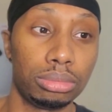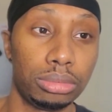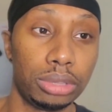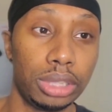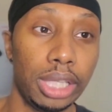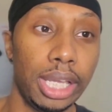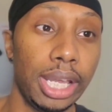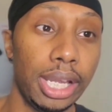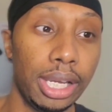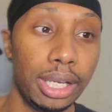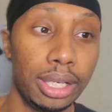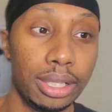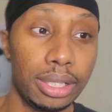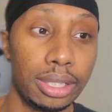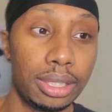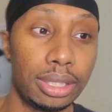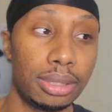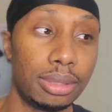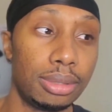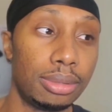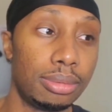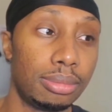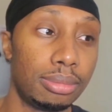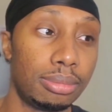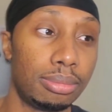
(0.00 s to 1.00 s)

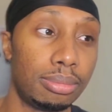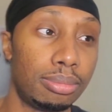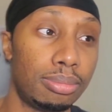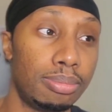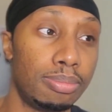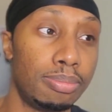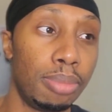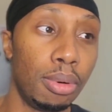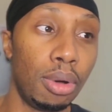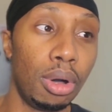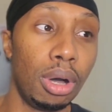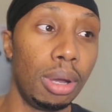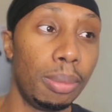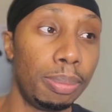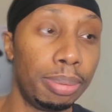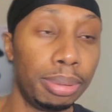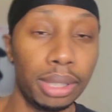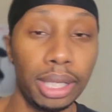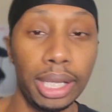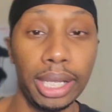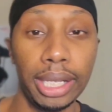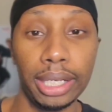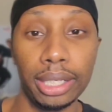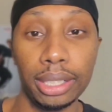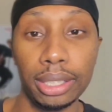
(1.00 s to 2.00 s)
there's ball
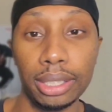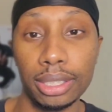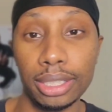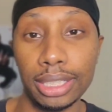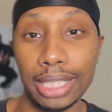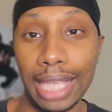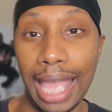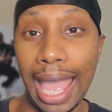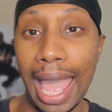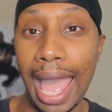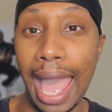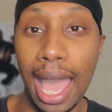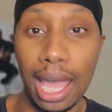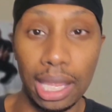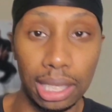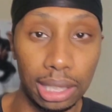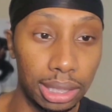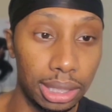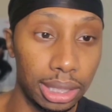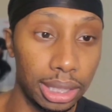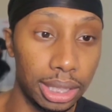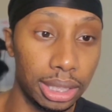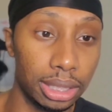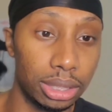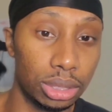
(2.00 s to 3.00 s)
players,
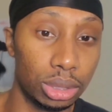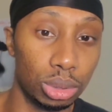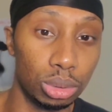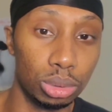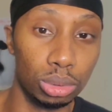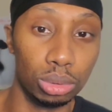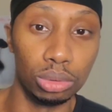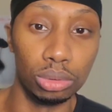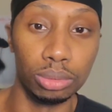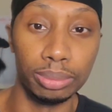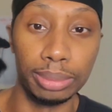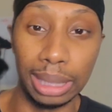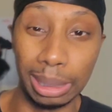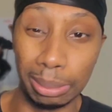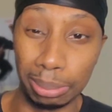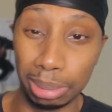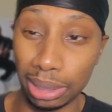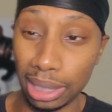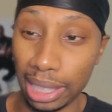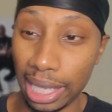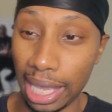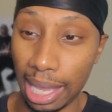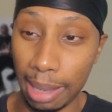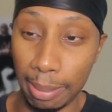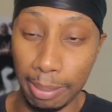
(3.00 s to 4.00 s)
athletes who've been
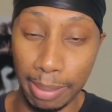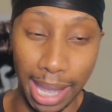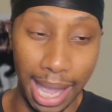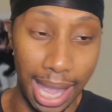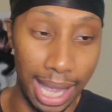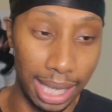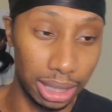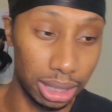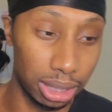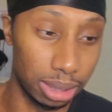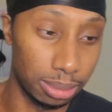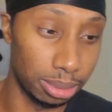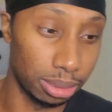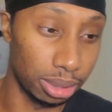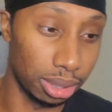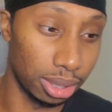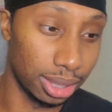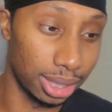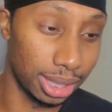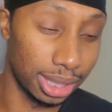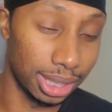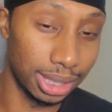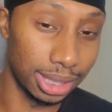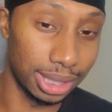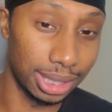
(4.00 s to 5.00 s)
playing basketball
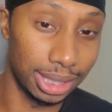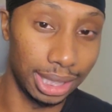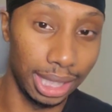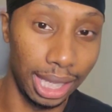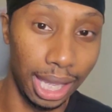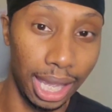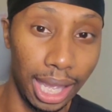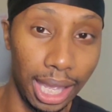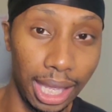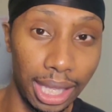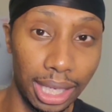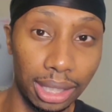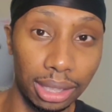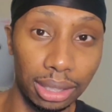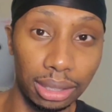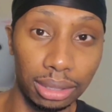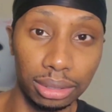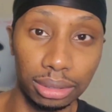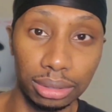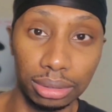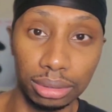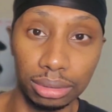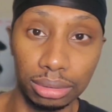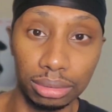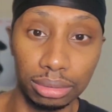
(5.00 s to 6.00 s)
since
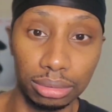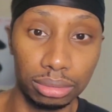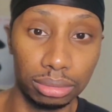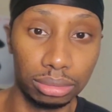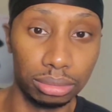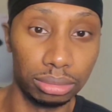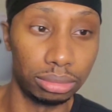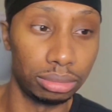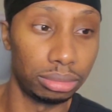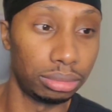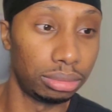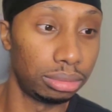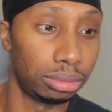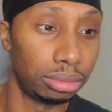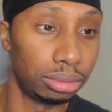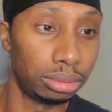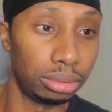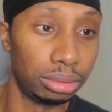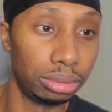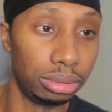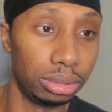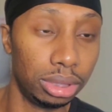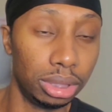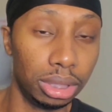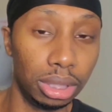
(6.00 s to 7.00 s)
10,
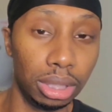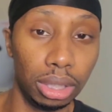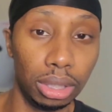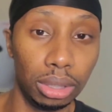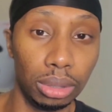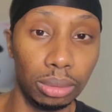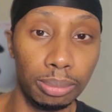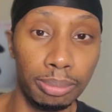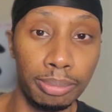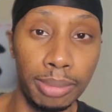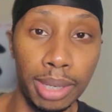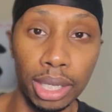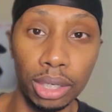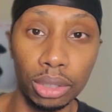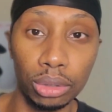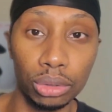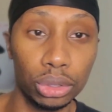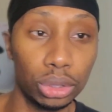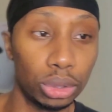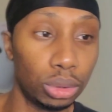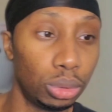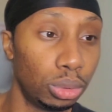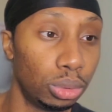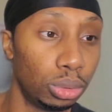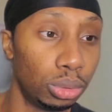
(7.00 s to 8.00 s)
you know, middle
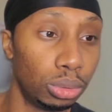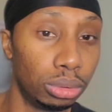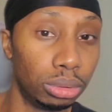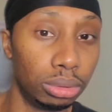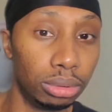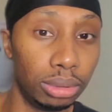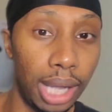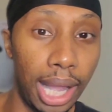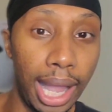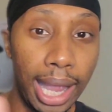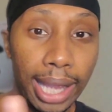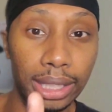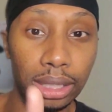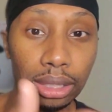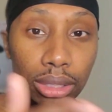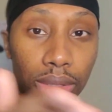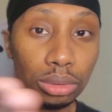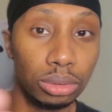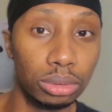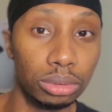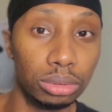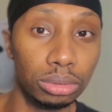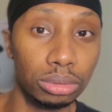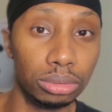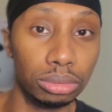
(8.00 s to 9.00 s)
school, high
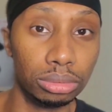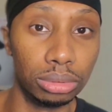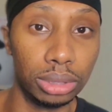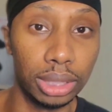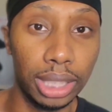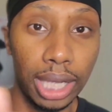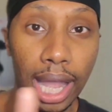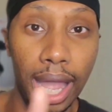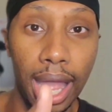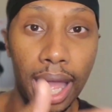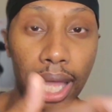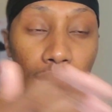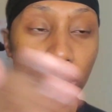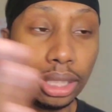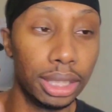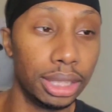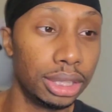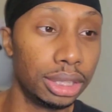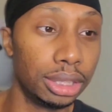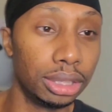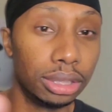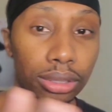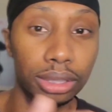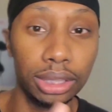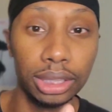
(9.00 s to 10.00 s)
school, college,
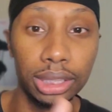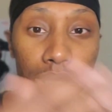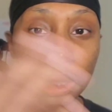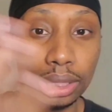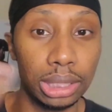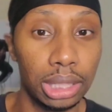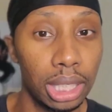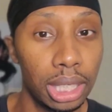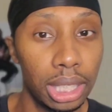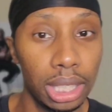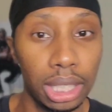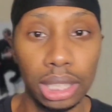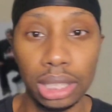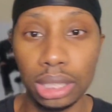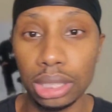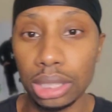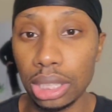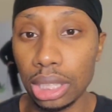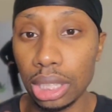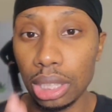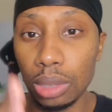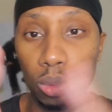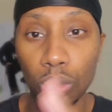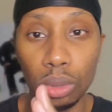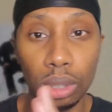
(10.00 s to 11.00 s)
you know, these
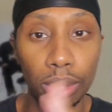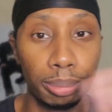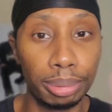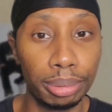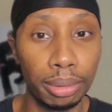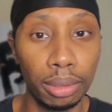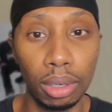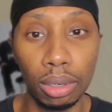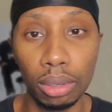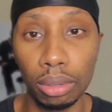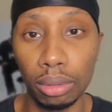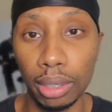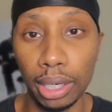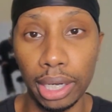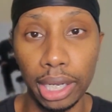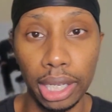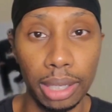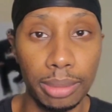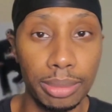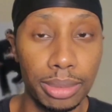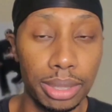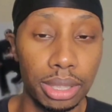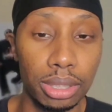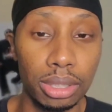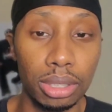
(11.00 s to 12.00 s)
D1
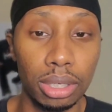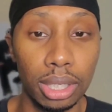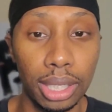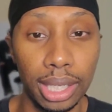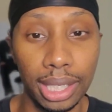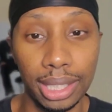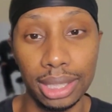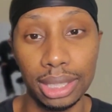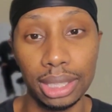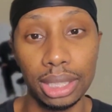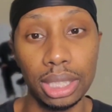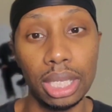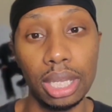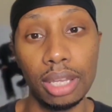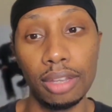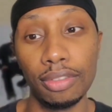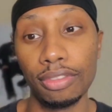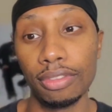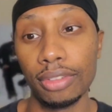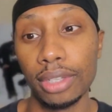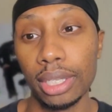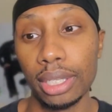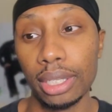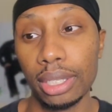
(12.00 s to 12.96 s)
programs and all that stuff.